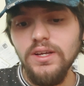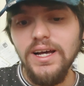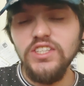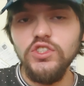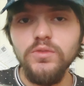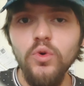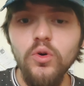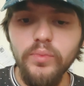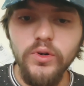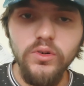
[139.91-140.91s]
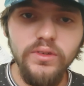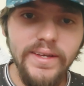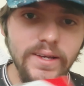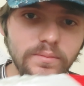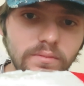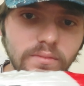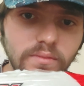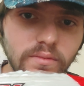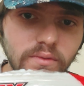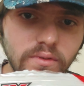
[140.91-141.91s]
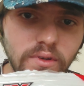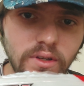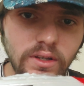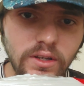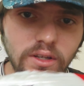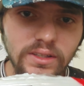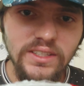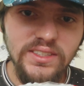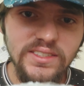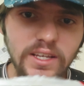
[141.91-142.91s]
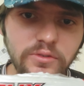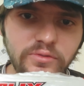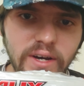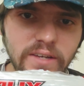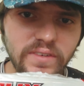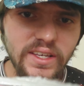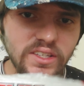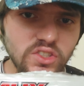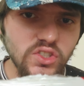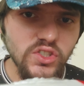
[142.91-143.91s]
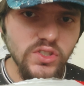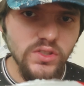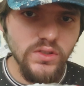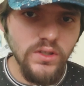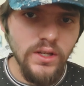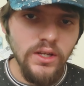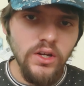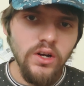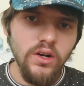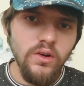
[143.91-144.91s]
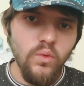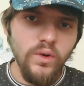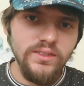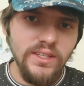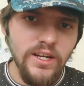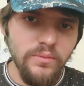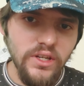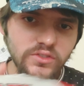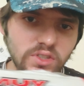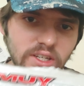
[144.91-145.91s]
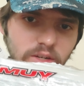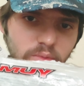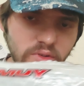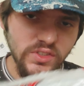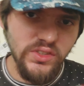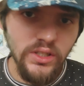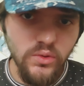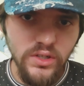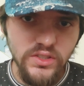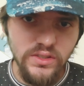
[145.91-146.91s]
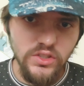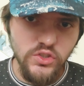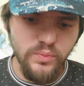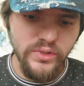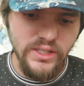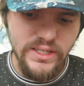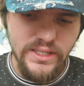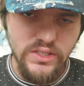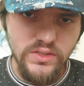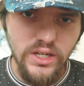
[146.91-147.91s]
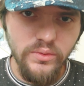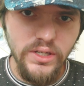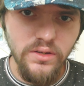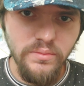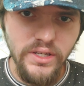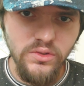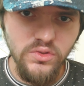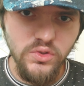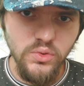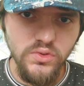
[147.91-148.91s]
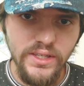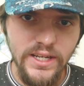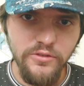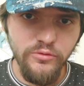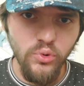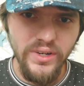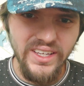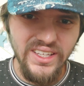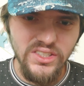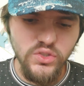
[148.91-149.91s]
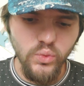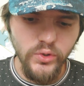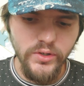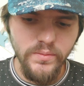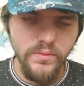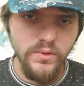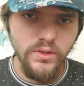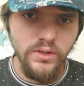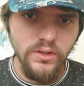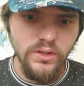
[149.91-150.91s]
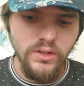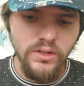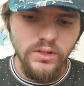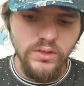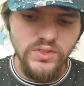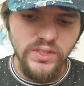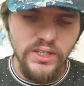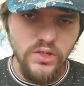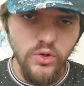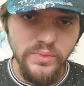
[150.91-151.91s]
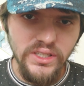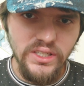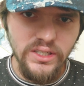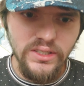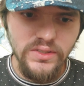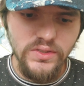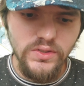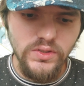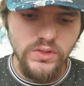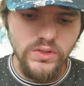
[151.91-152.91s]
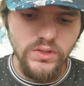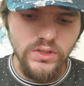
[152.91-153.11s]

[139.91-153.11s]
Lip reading: a smoked pearl lamb. This is a 5-inch. One thing I'm gonna talk about the Senko is in the spring, guys, I recommend you to use like a 4-inch worm Senko, because